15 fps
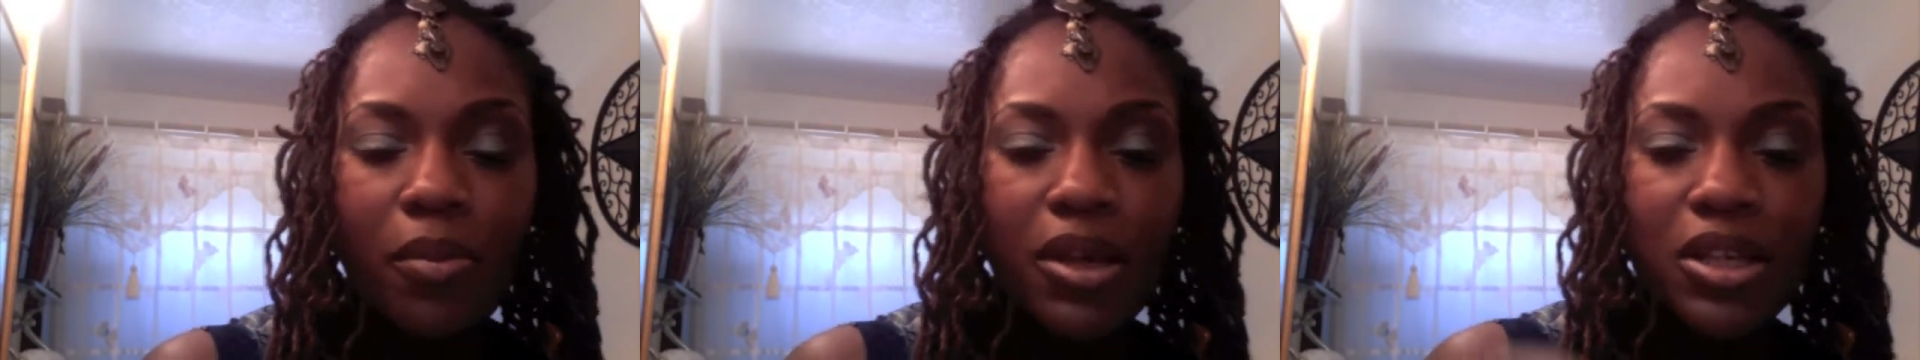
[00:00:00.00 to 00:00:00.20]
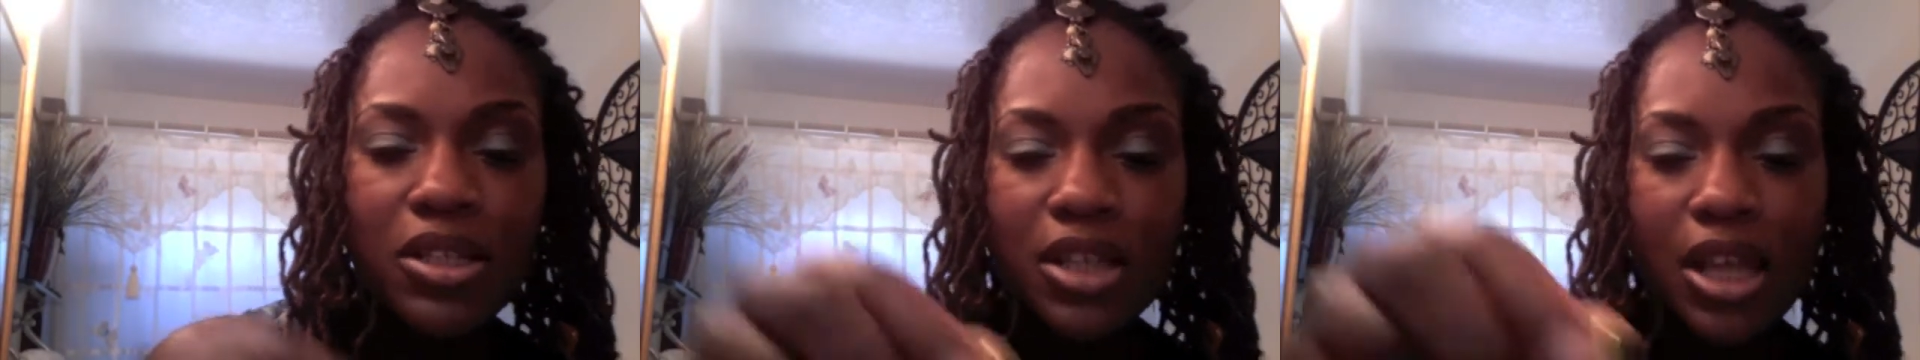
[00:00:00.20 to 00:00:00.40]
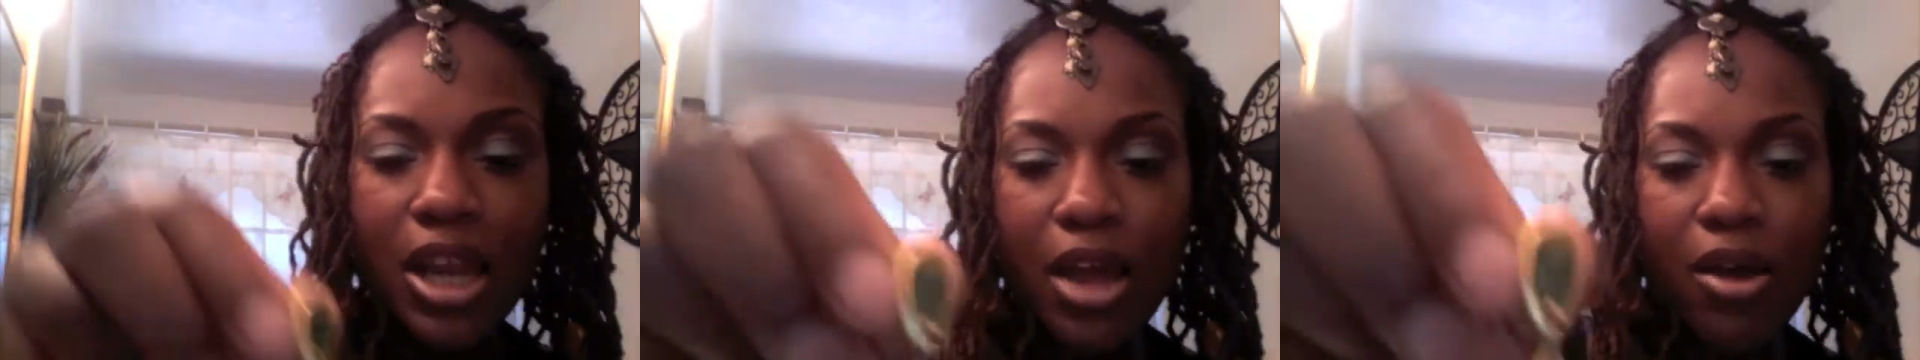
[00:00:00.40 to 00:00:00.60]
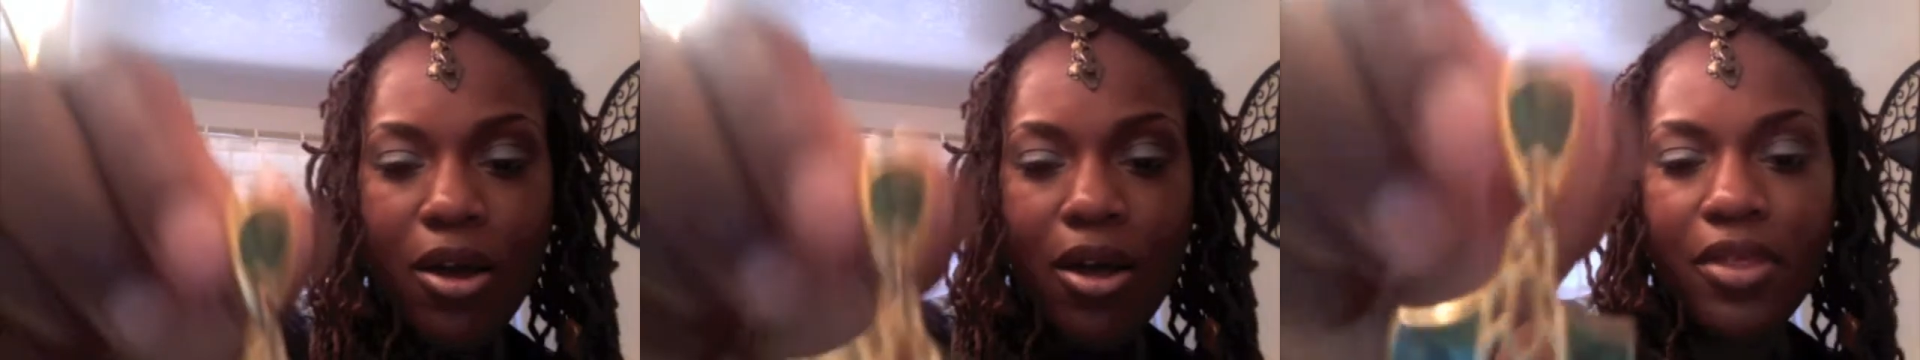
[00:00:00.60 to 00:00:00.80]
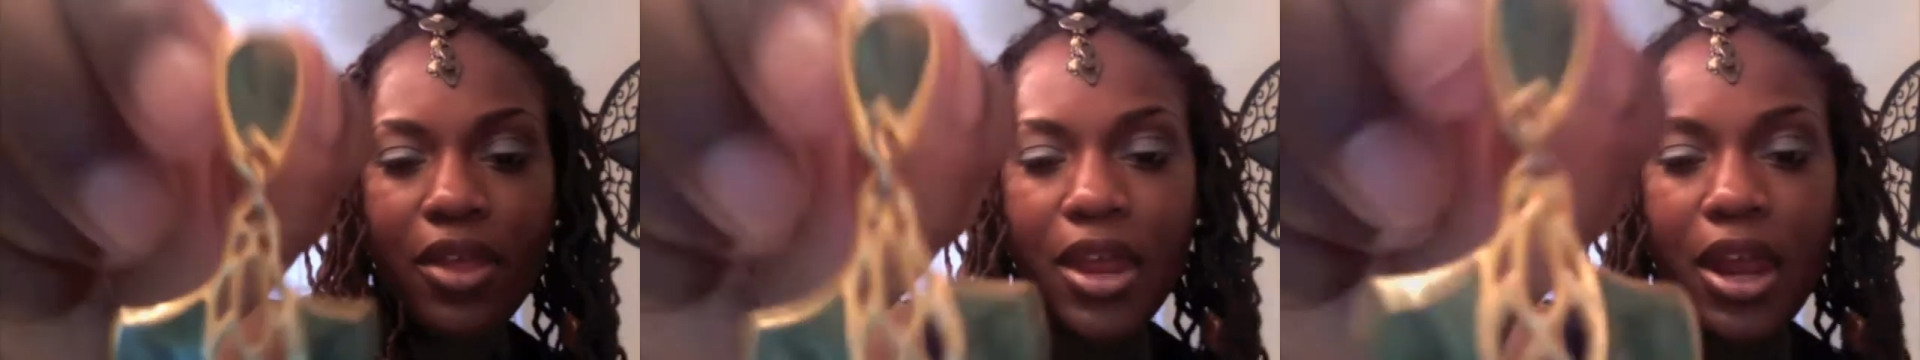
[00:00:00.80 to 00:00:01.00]
piece that I
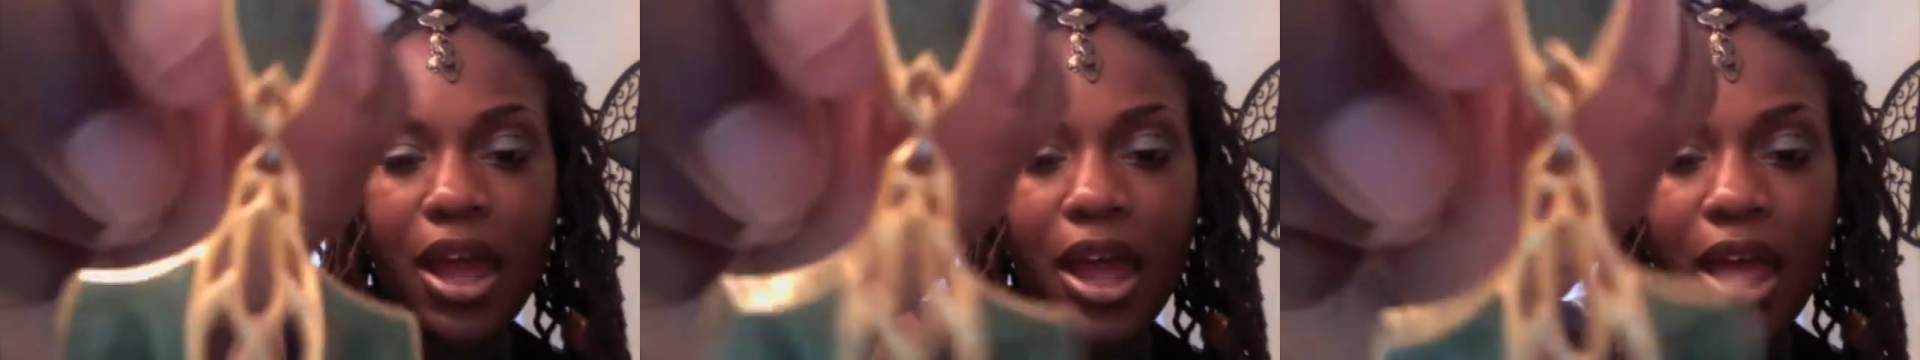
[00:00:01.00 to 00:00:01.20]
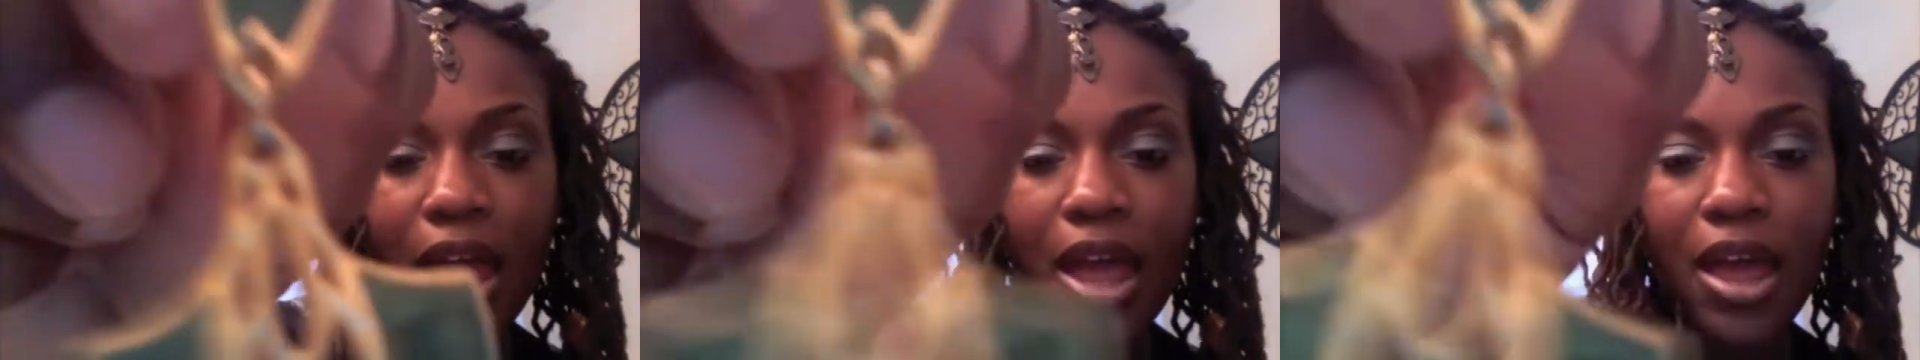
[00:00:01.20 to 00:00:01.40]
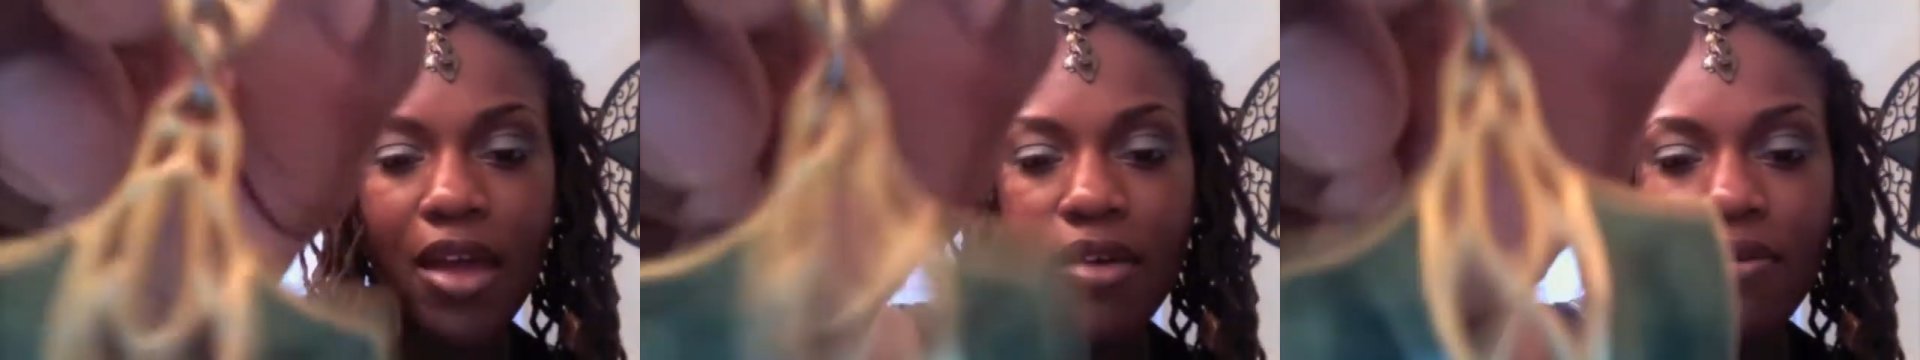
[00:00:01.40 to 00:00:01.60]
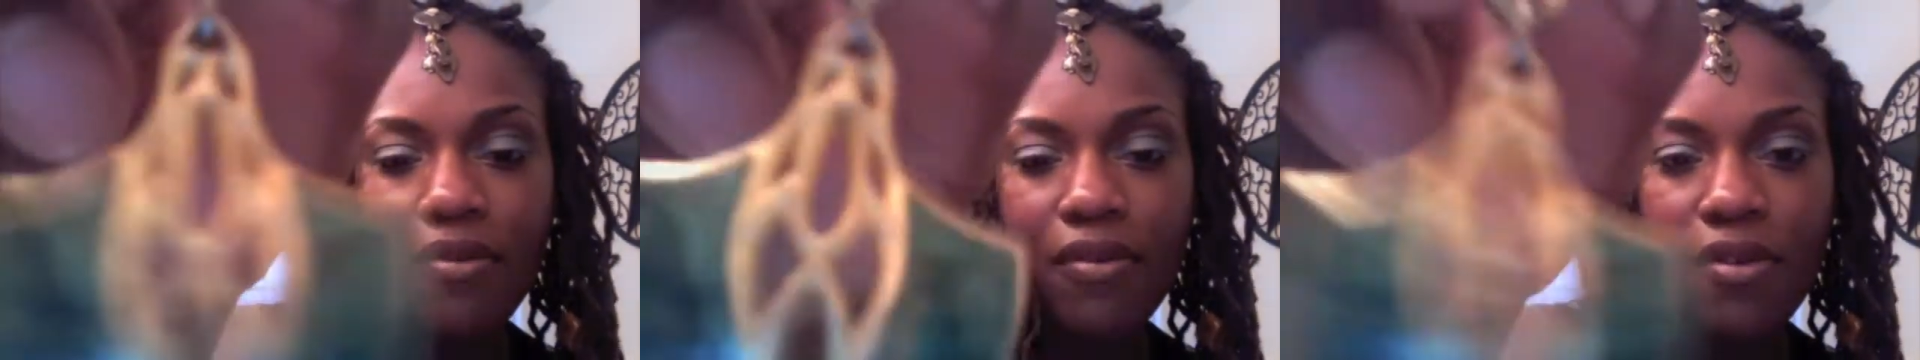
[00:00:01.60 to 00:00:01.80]
have